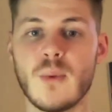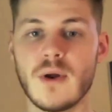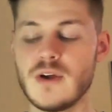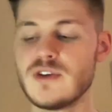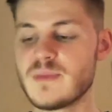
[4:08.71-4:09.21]

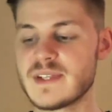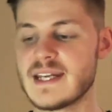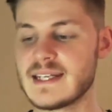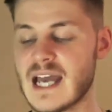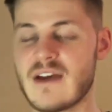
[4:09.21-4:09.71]

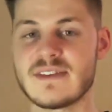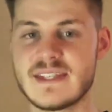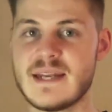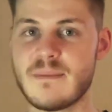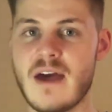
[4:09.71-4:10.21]
100%
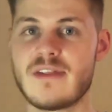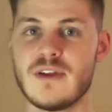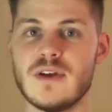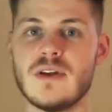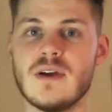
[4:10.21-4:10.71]
guaranteed
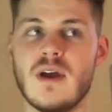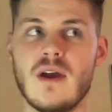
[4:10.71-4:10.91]
method